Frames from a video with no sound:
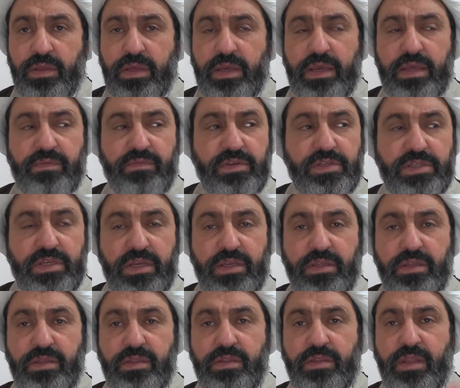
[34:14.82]
and we
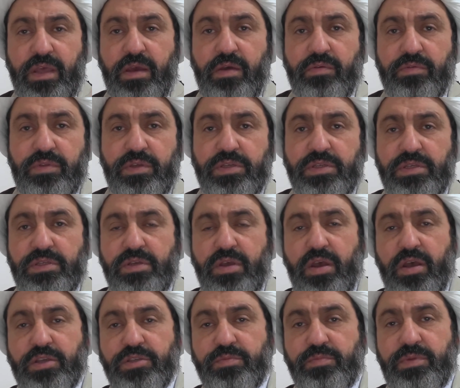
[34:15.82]
say, now this is
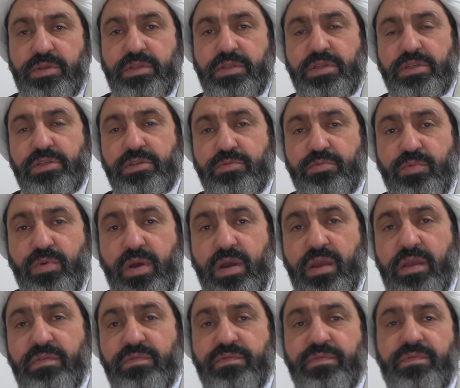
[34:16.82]
husband, this is
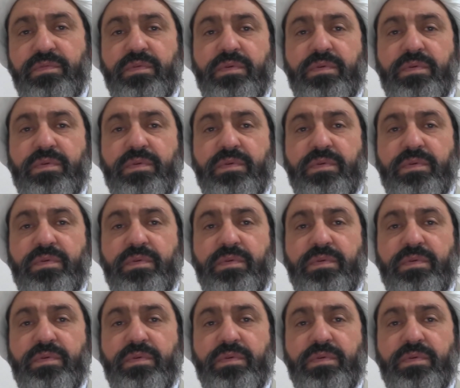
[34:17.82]
wife,